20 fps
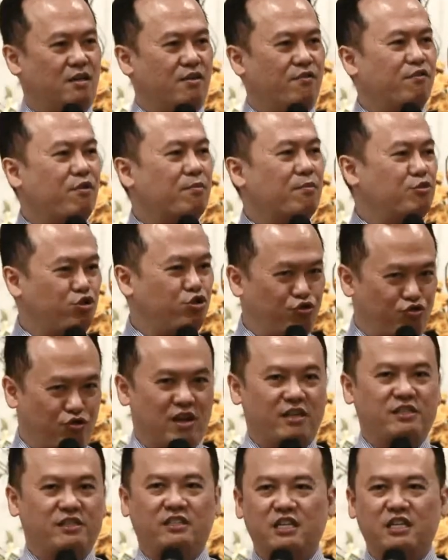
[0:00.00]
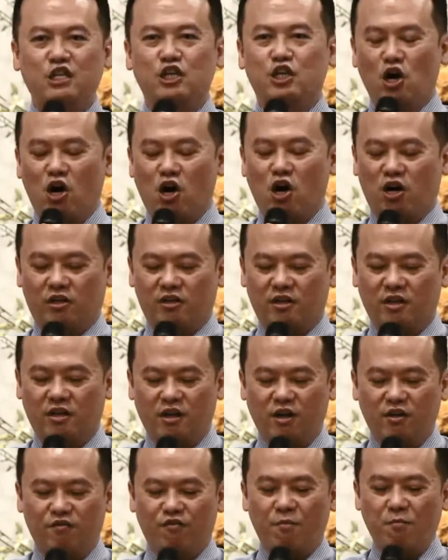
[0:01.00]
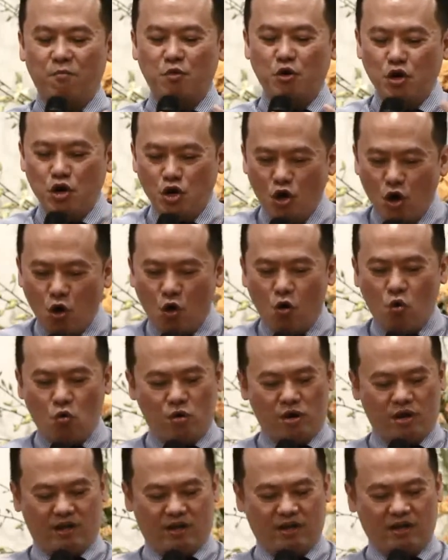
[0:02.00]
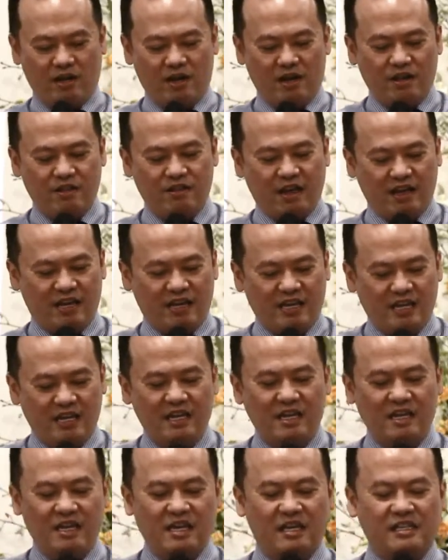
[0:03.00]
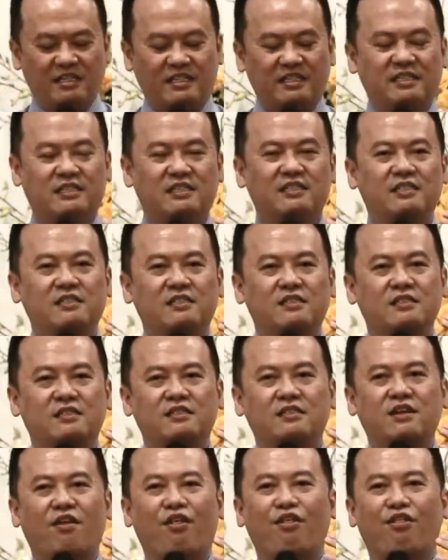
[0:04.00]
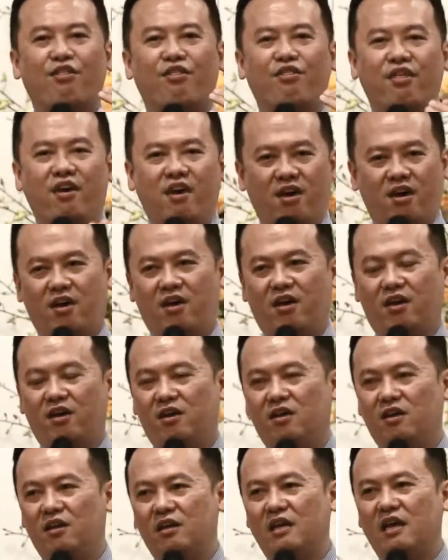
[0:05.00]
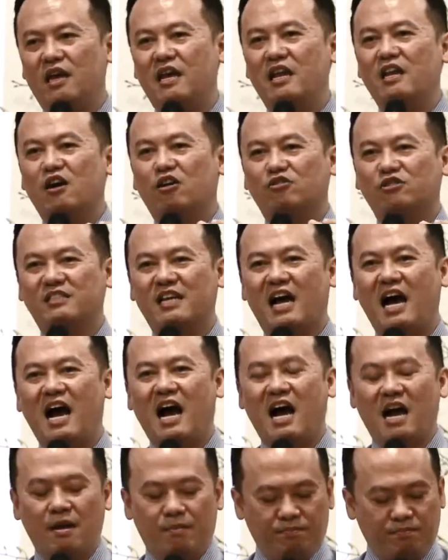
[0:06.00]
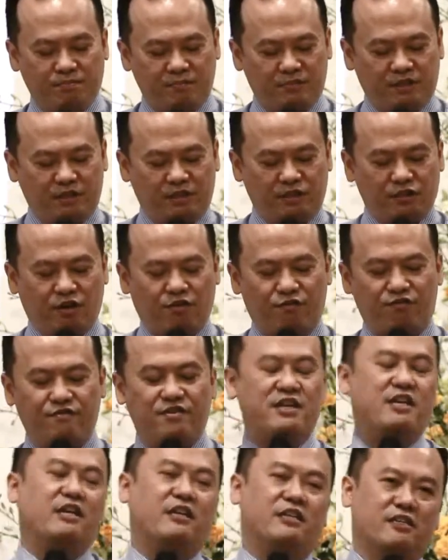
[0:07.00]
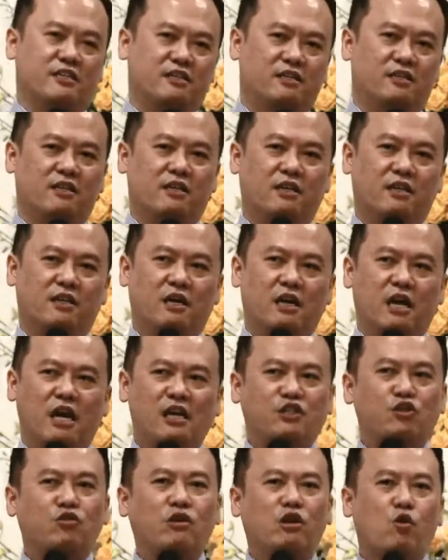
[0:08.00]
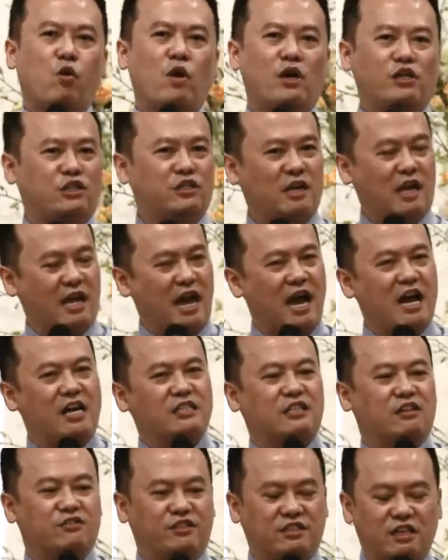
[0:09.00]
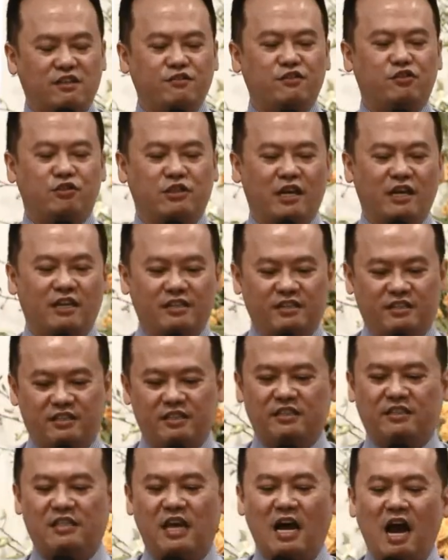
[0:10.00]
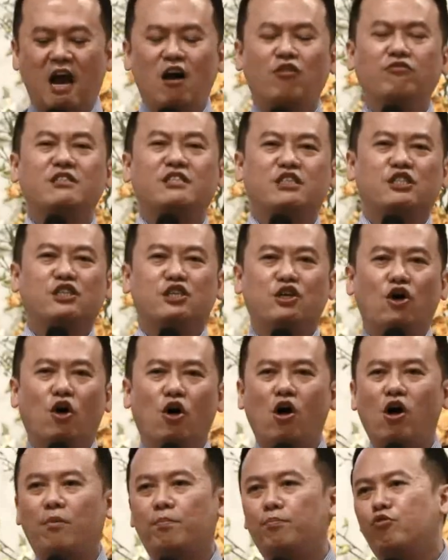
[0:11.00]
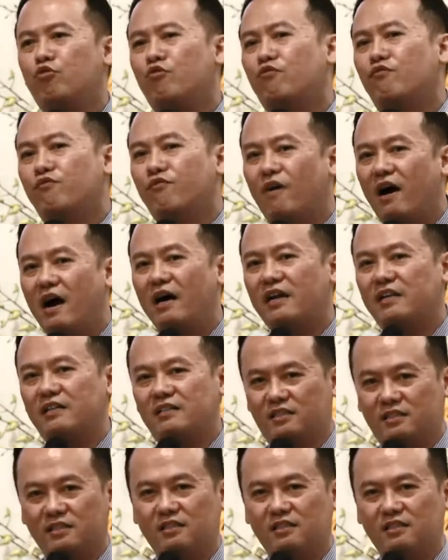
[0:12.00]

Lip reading: from trusting God, from knowing that He is there in our times of need. And so the question I ask ourselves today is this: how does God provide